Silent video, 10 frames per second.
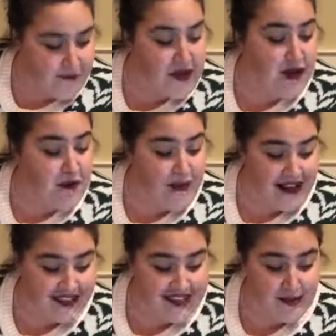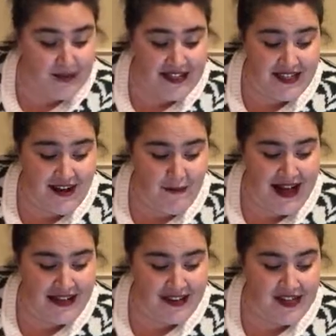Oh, Becca says PTR
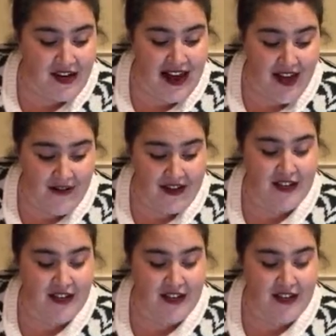masks are heaven.